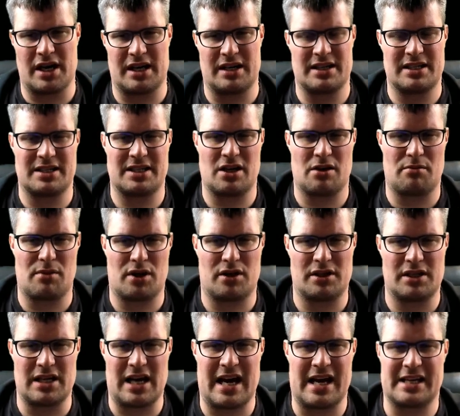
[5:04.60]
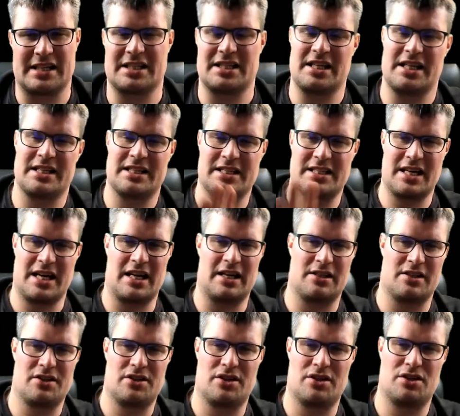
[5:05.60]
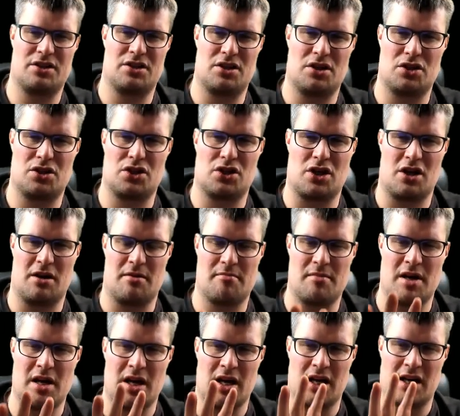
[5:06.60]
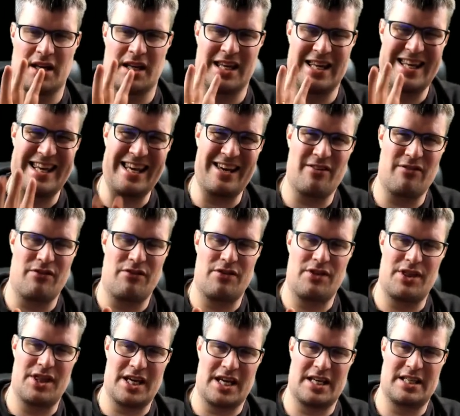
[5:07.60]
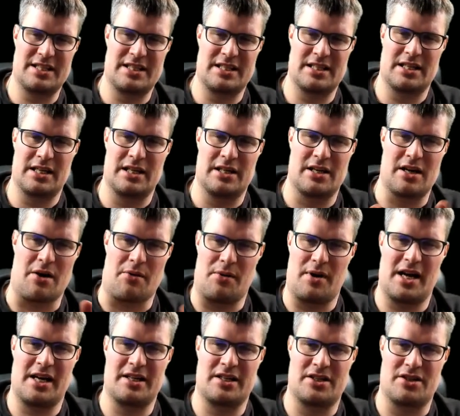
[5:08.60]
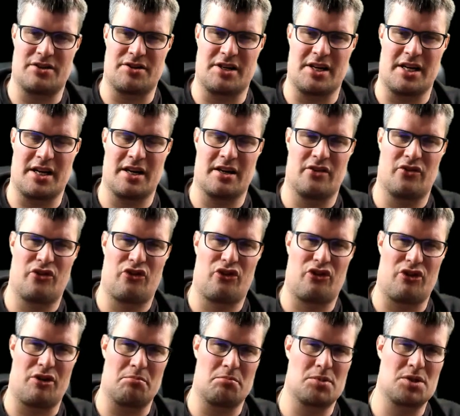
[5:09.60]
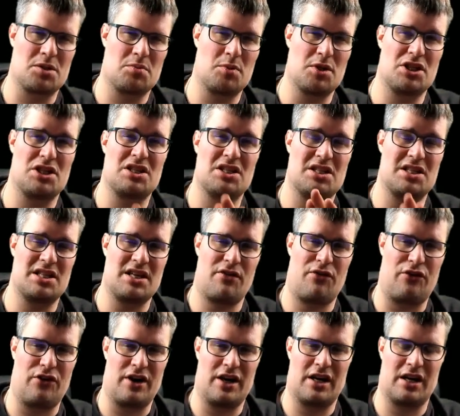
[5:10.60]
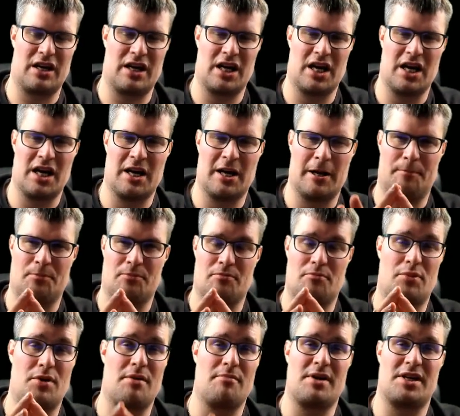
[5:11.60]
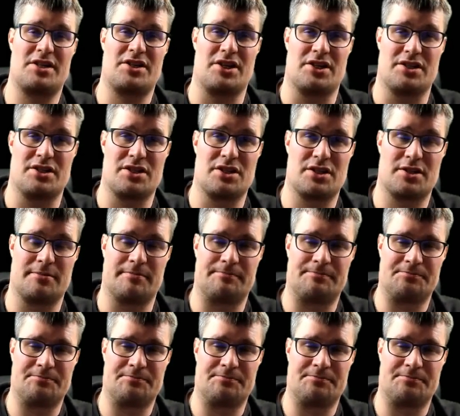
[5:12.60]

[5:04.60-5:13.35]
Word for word: And co mod actually tells the system, give this directory some specific permissions